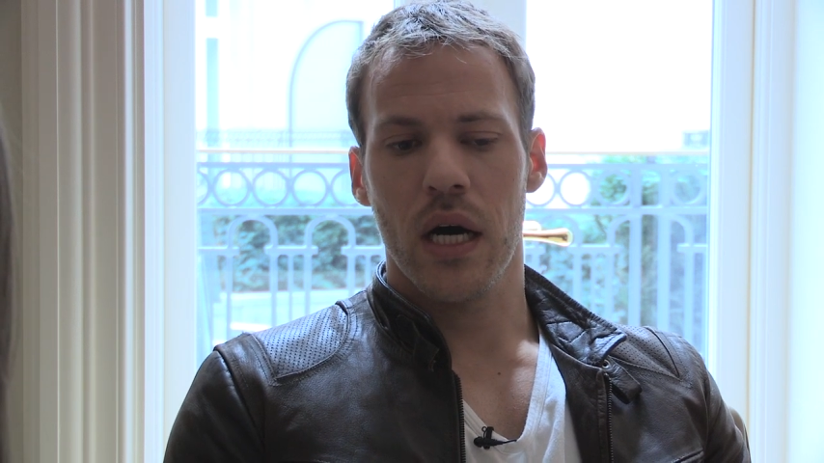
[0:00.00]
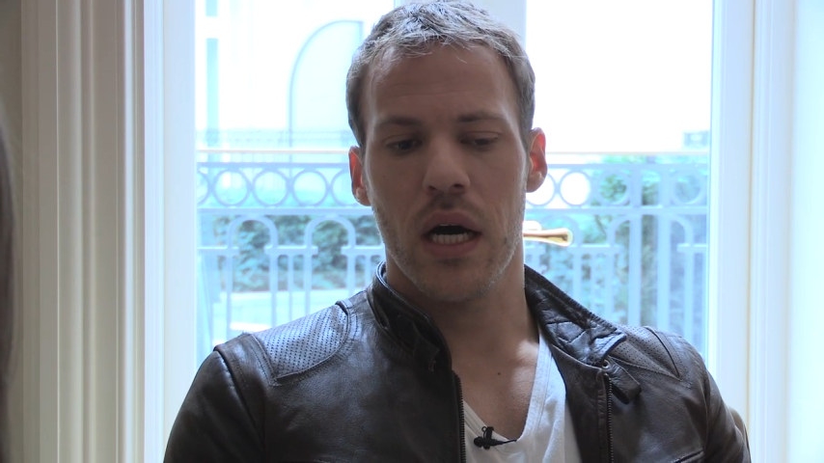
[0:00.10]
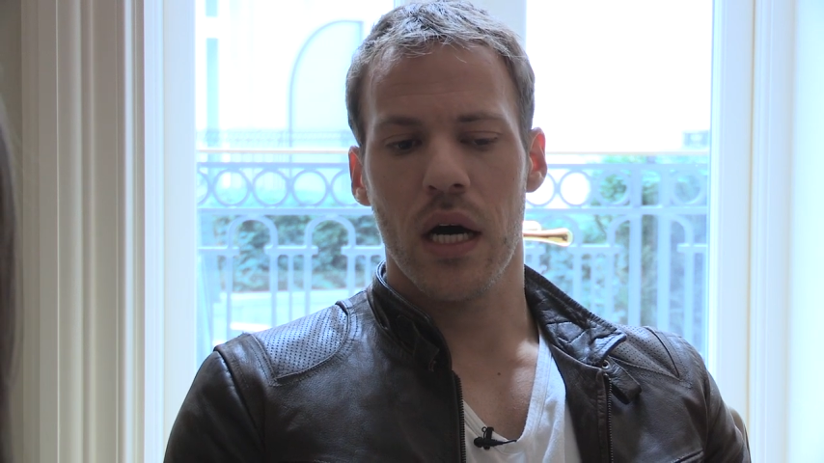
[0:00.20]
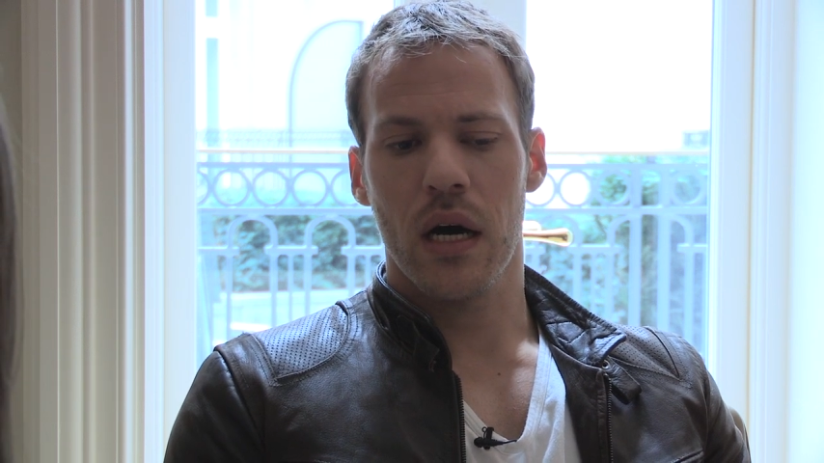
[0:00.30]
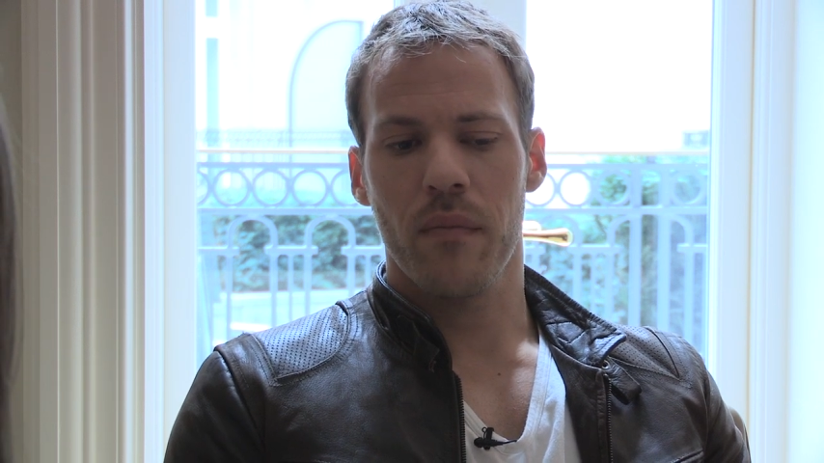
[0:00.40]

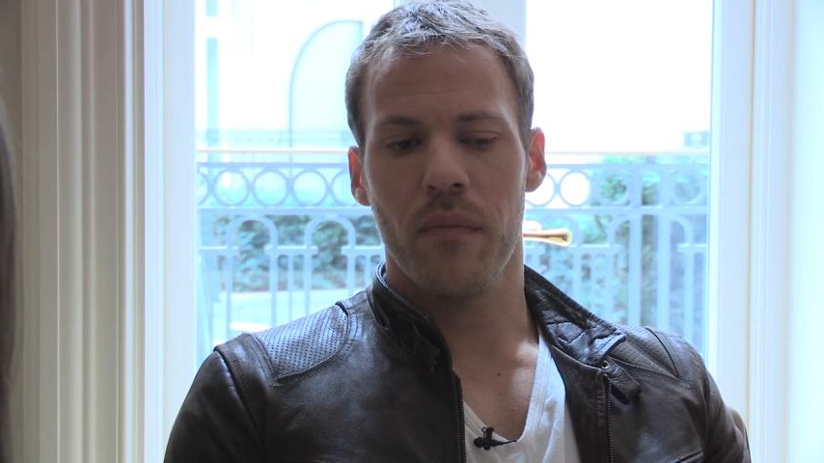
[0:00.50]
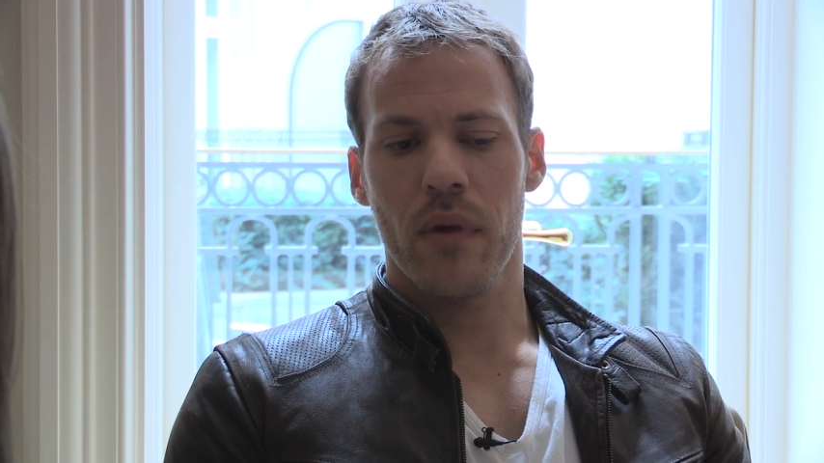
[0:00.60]
As